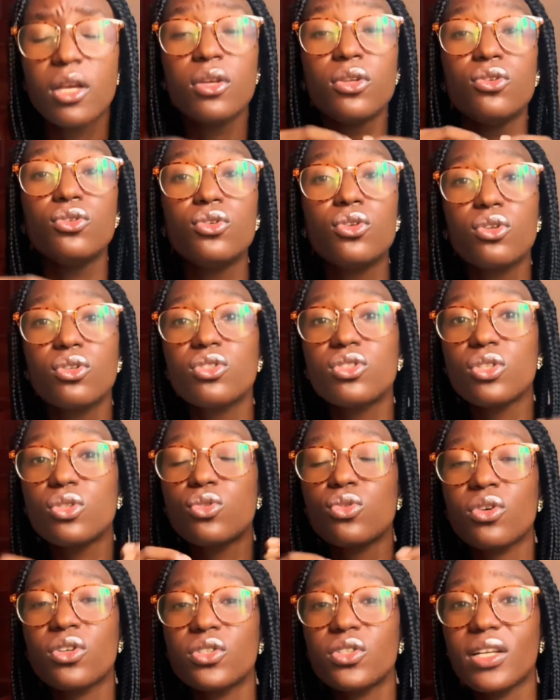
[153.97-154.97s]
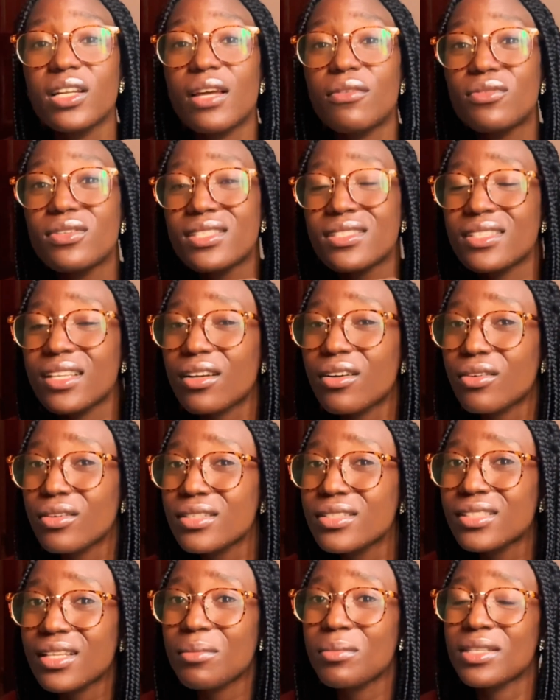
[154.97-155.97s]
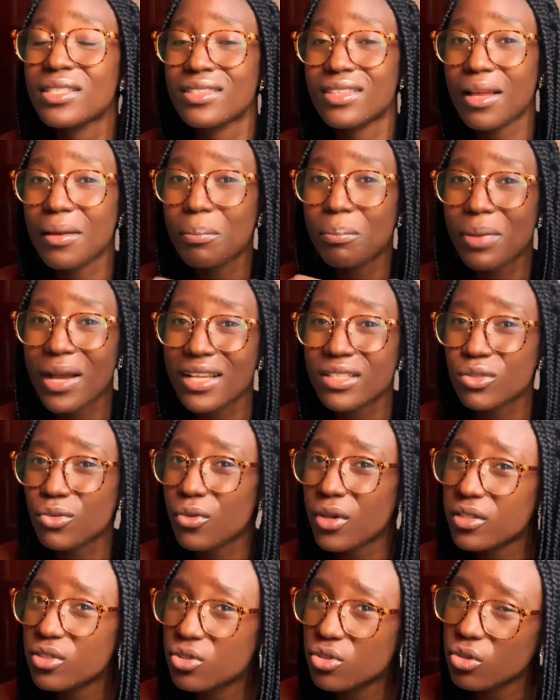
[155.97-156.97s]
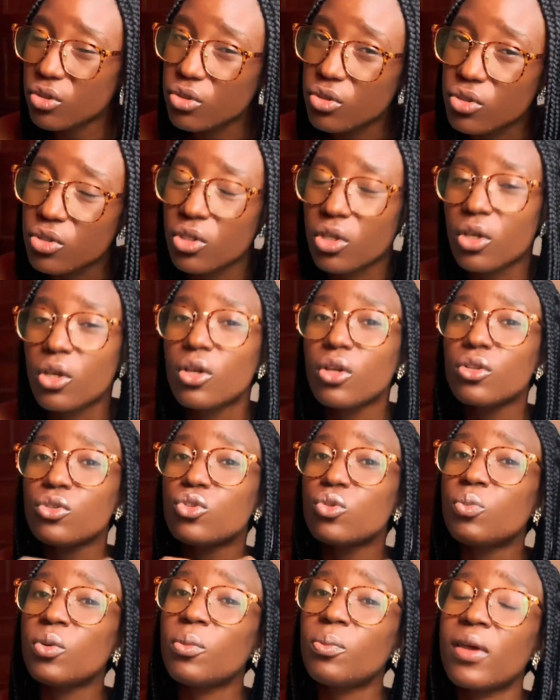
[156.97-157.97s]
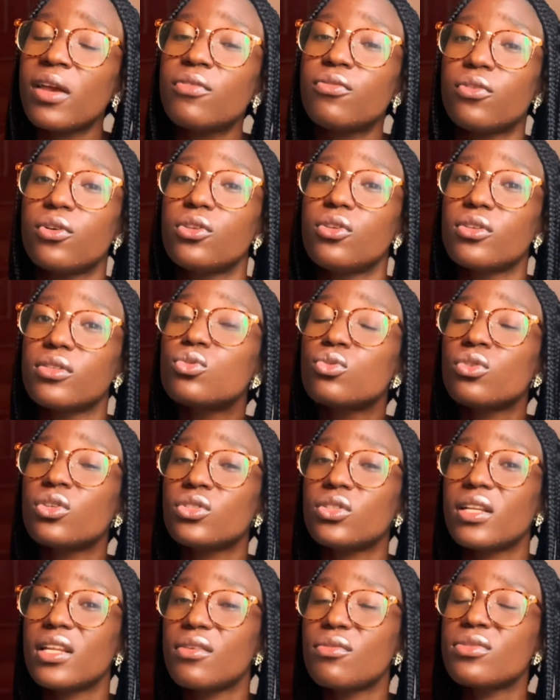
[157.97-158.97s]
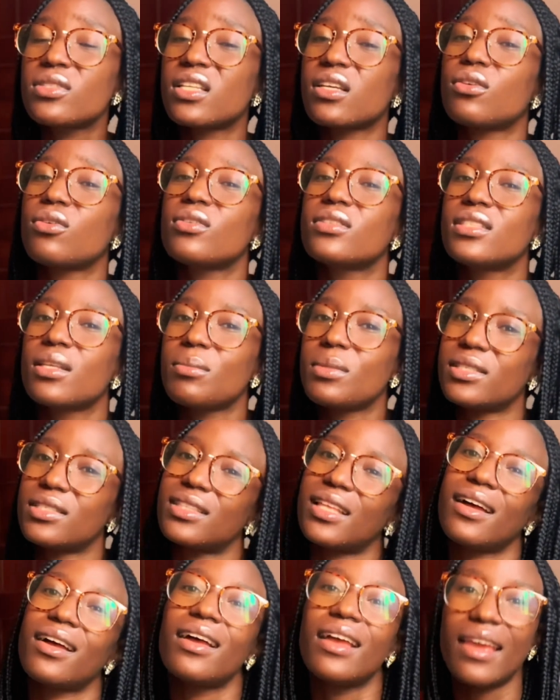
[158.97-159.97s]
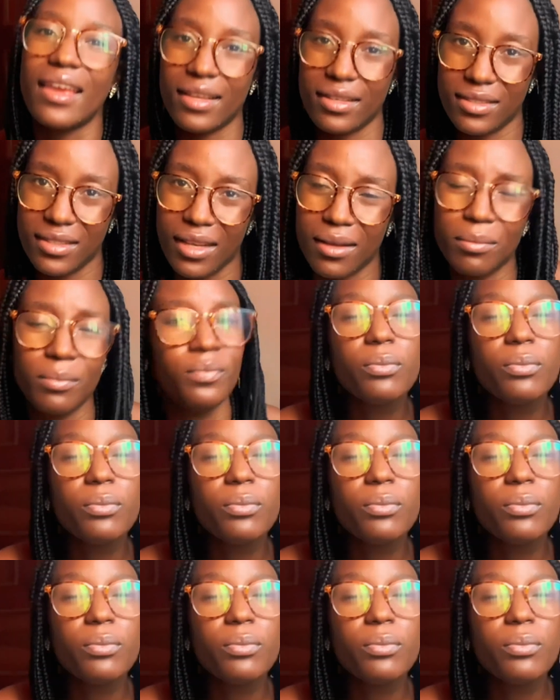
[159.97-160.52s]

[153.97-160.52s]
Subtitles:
Use the 200 level second semester past questions to prepare for your 200 level second semester exam.